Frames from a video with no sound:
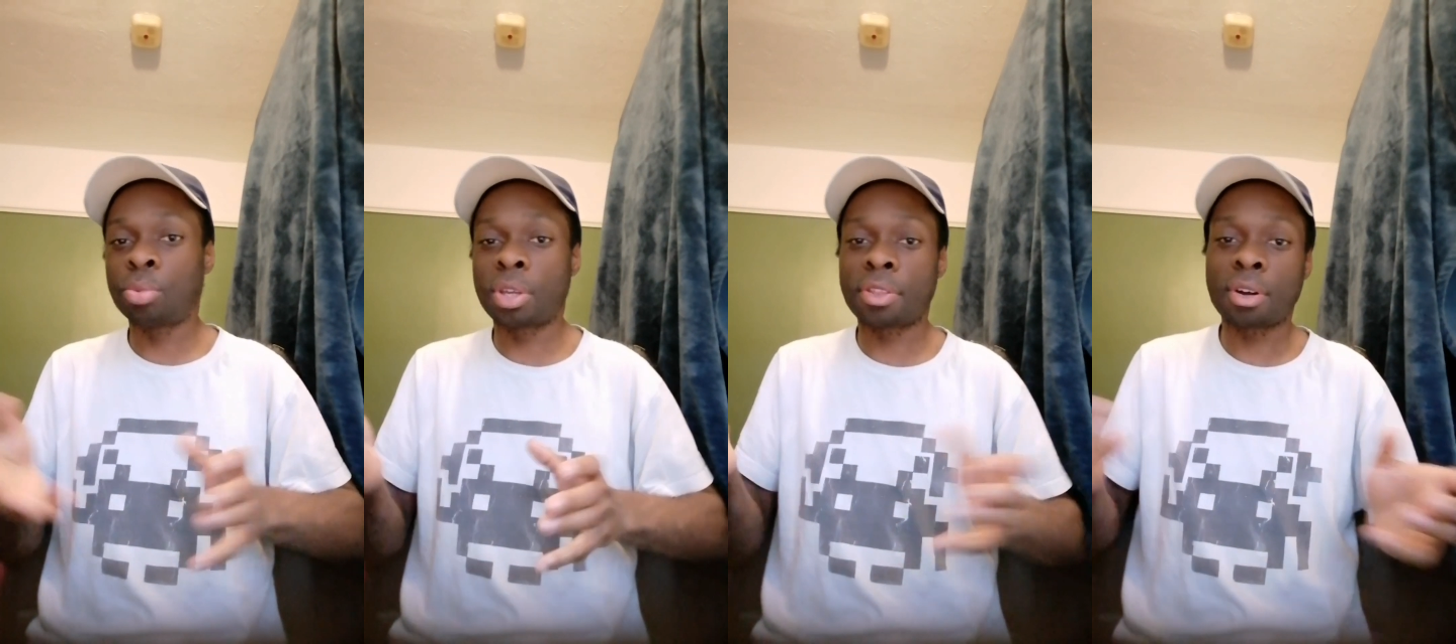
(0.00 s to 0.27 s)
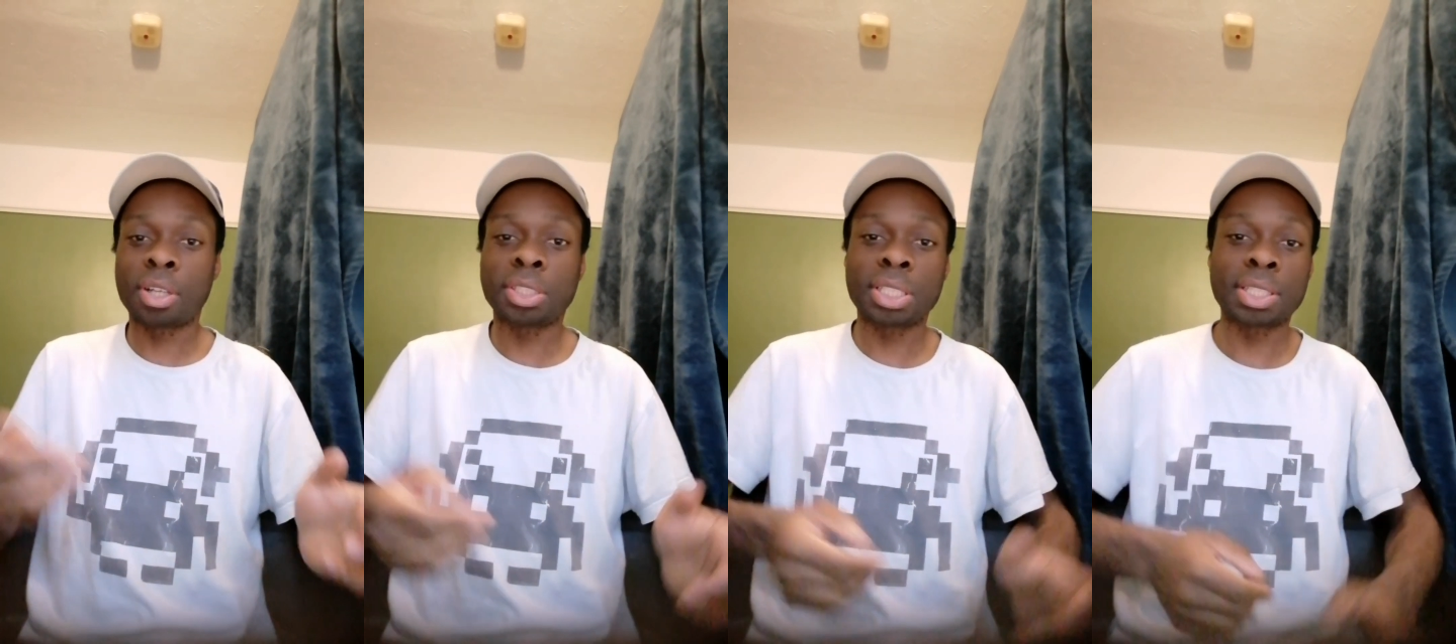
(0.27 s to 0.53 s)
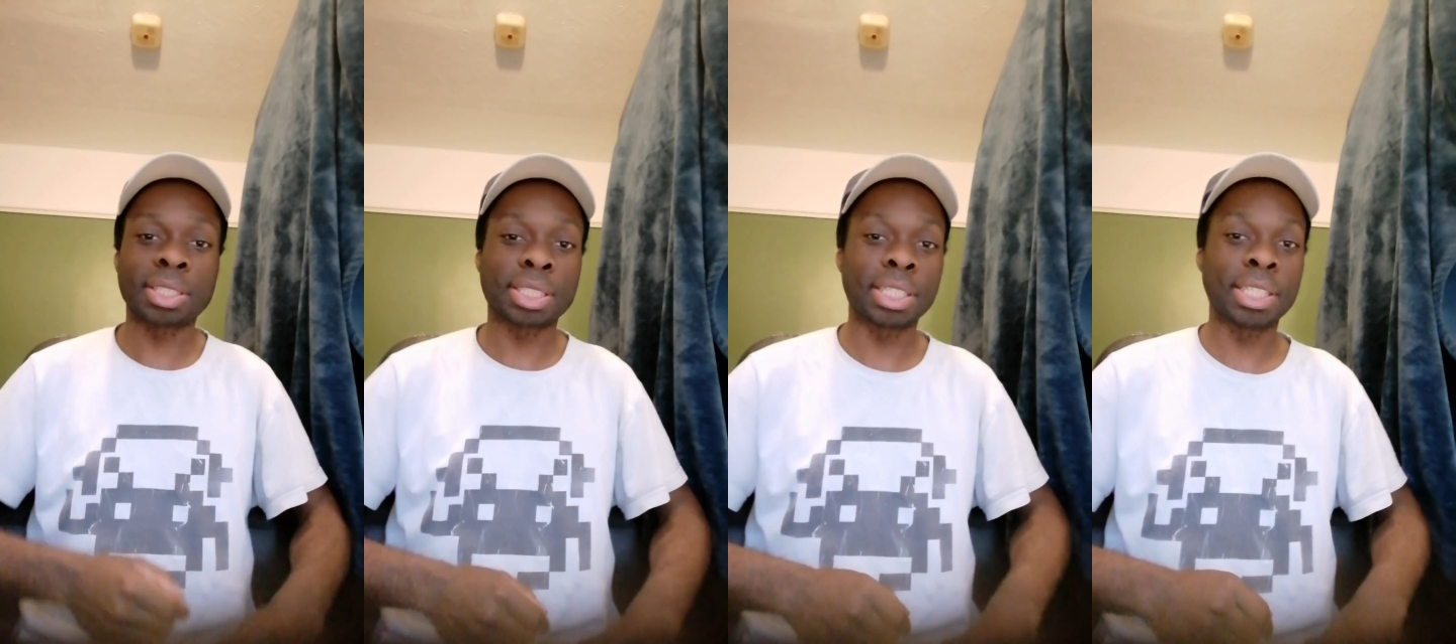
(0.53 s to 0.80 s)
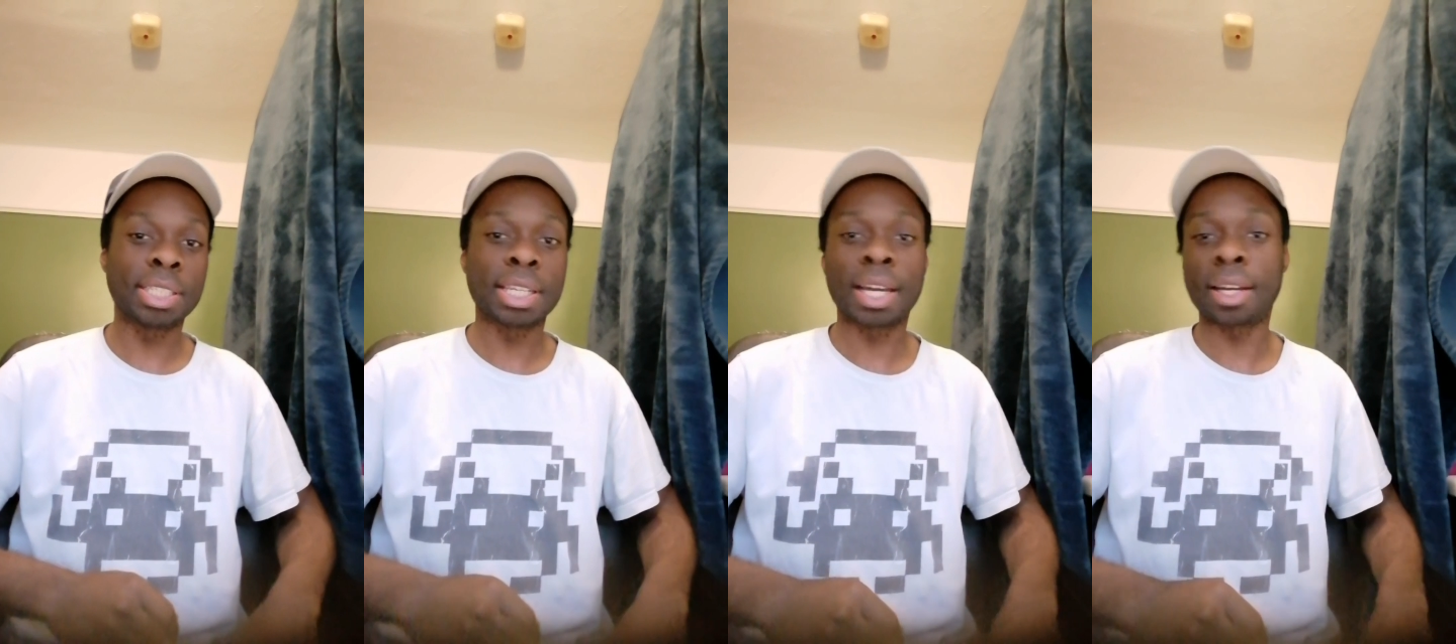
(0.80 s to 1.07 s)
with
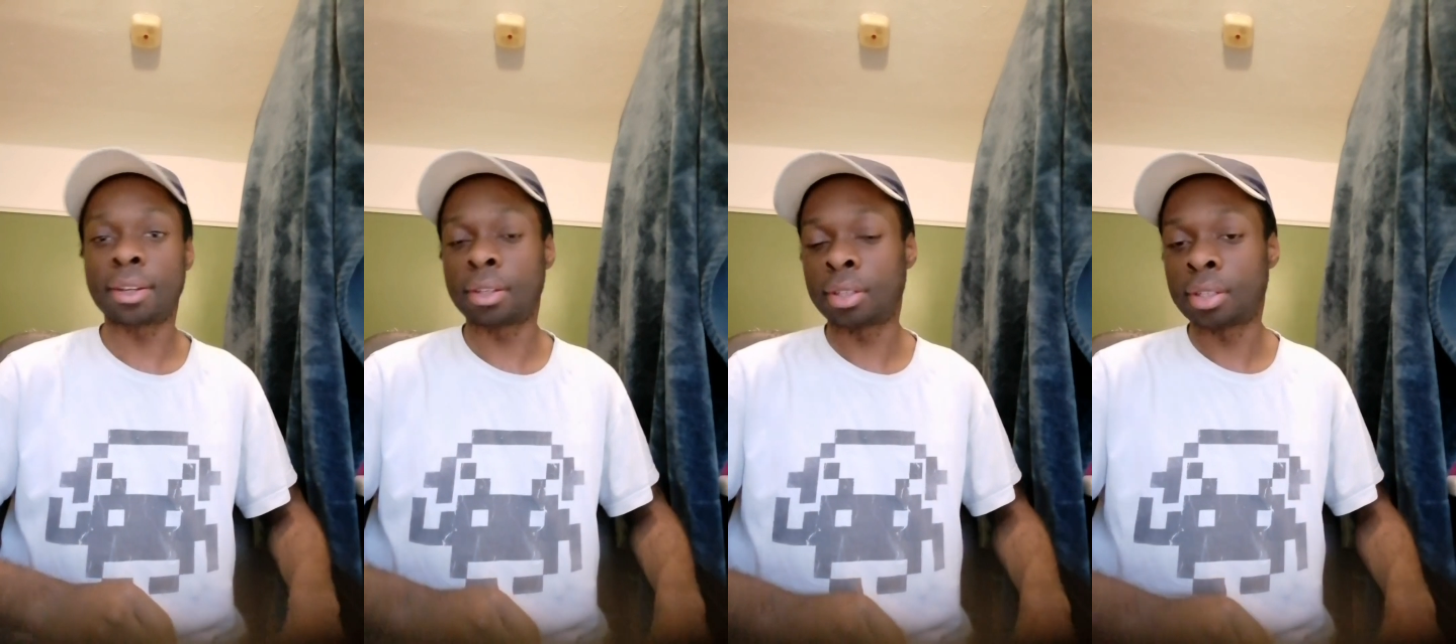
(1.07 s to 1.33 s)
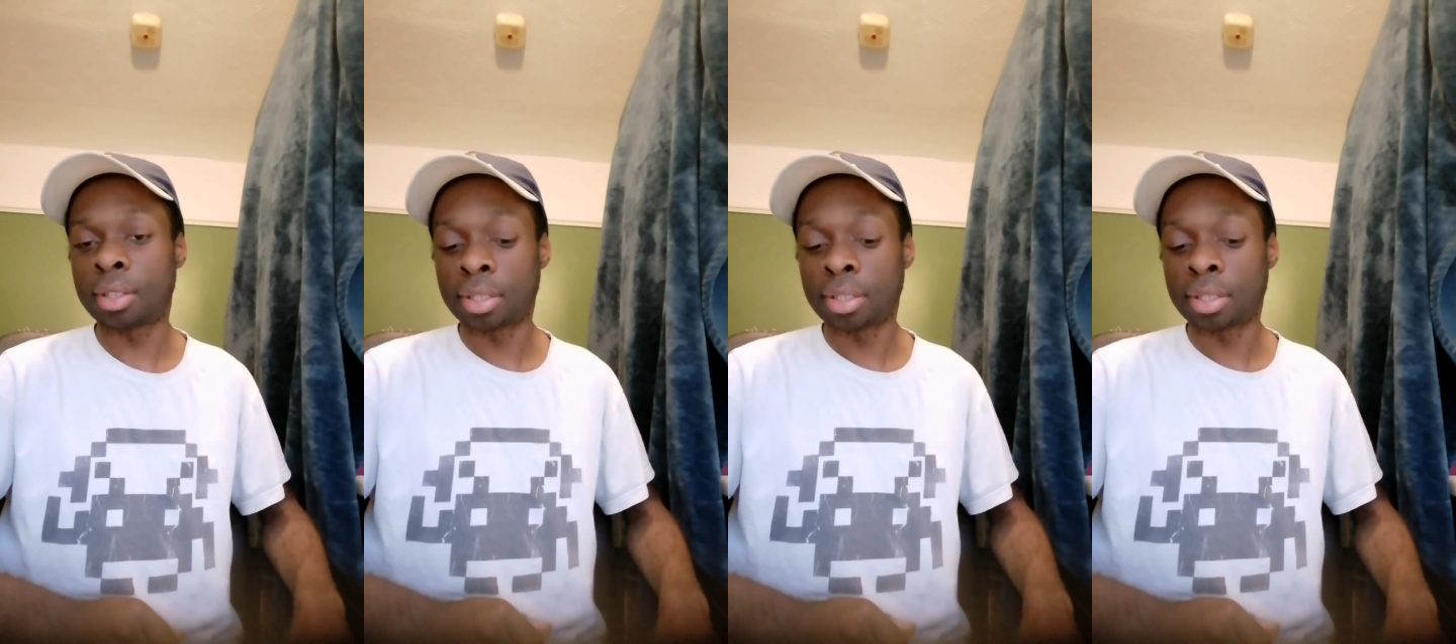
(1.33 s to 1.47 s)
Argentina.